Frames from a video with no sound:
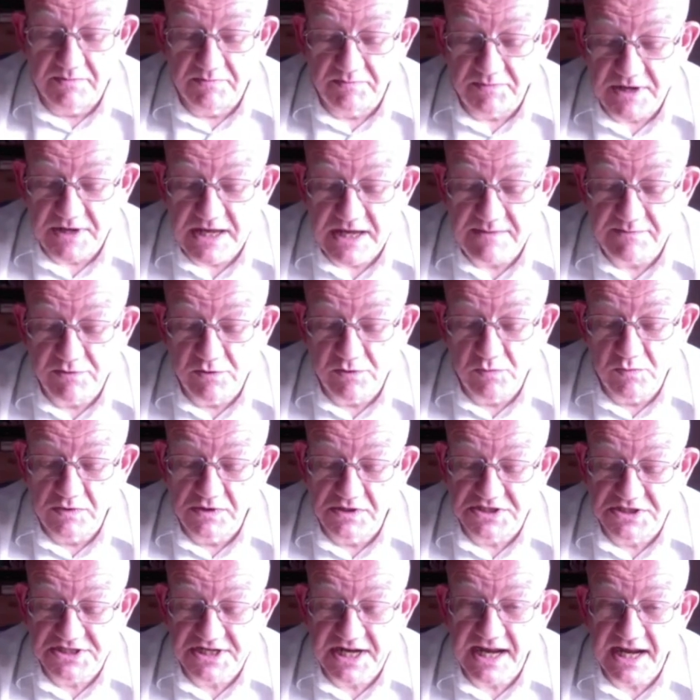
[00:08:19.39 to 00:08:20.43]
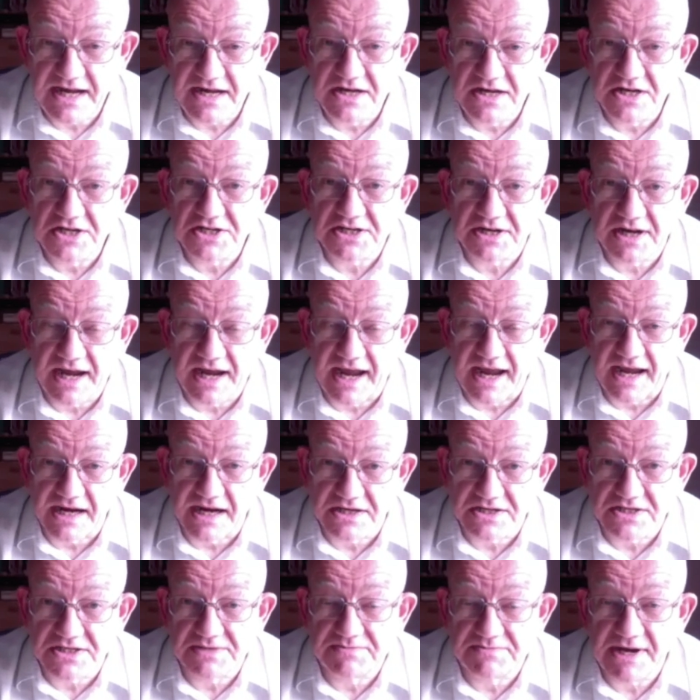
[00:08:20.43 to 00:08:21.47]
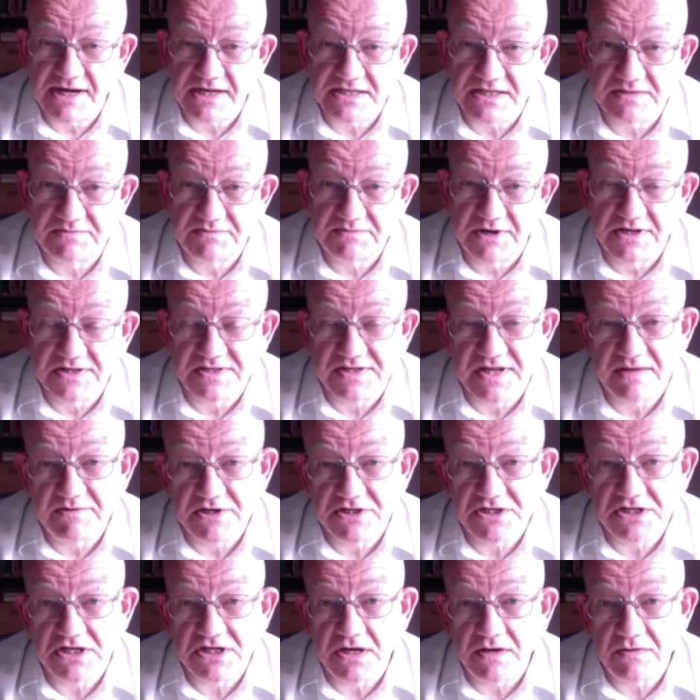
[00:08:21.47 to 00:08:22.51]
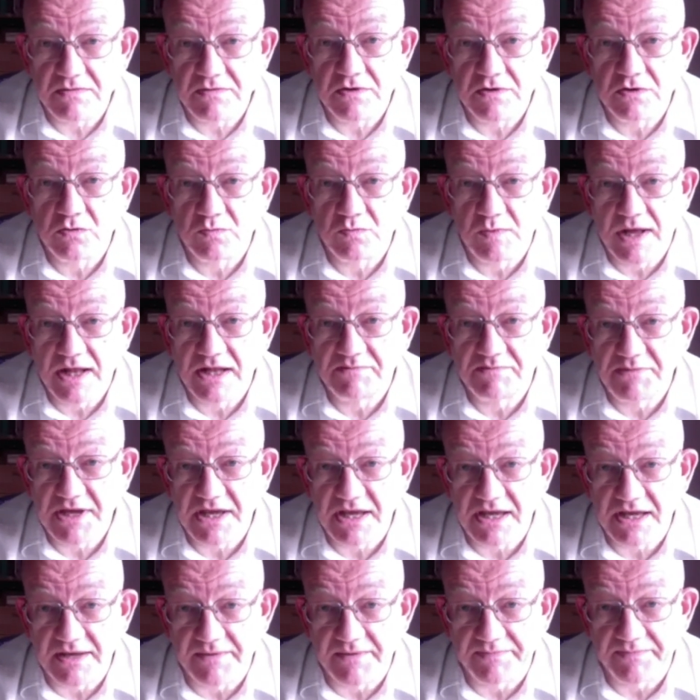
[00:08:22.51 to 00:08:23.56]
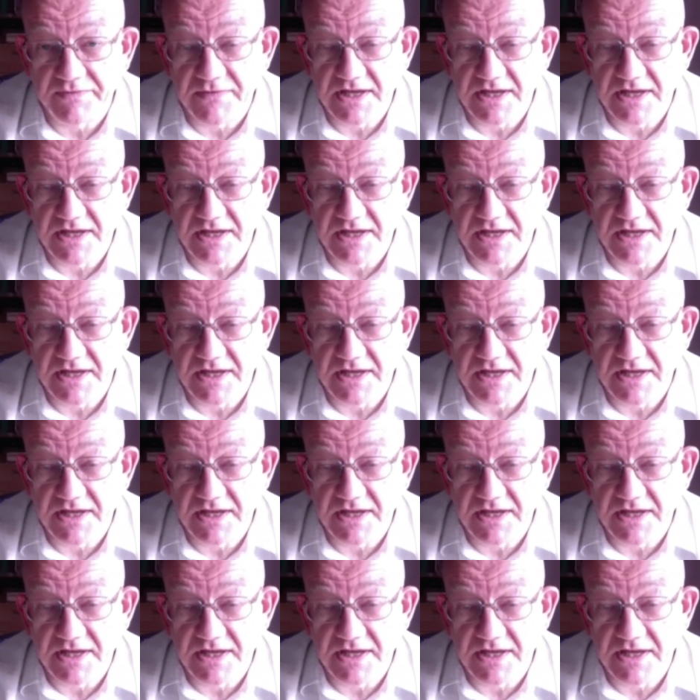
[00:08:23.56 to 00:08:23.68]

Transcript: people will tend to act to maximize their material well being.